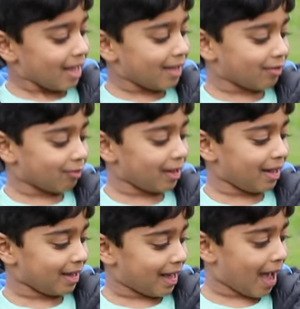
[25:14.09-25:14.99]
It's
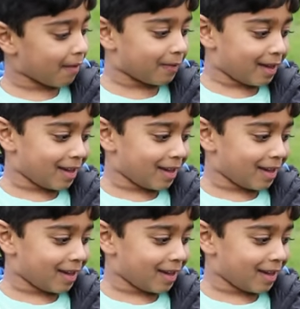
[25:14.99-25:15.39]
really heavy.